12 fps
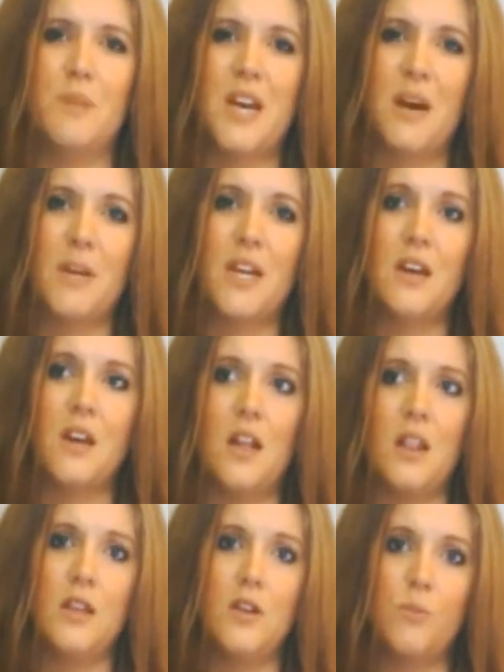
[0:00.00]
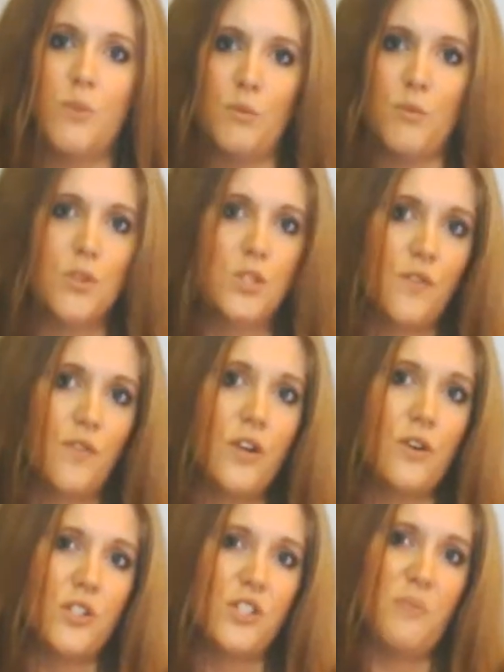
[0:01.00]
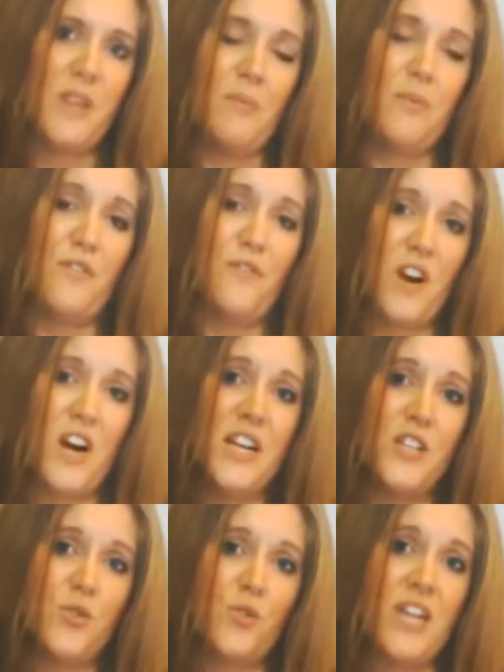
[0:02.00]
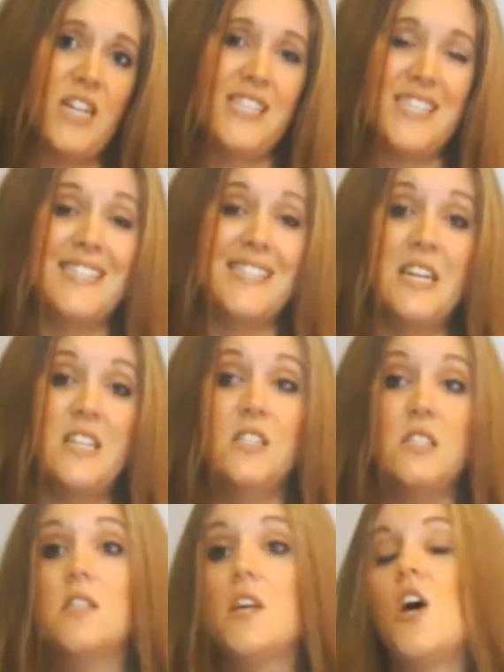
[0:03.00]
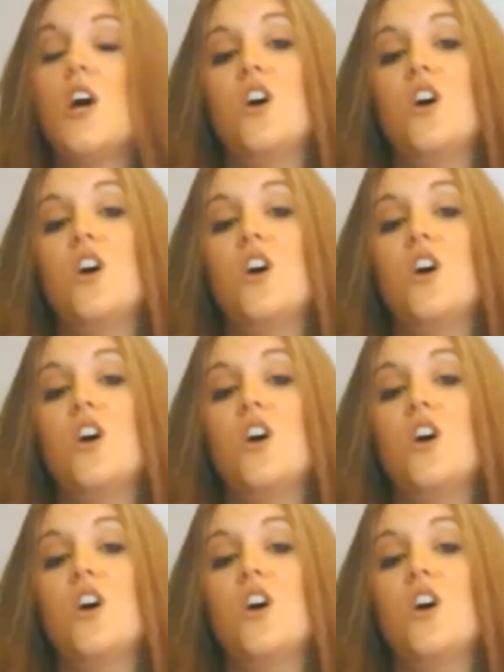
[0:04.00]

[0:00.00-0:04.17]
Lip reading: becoming a little bit more difficult to be able to find trainers and assessors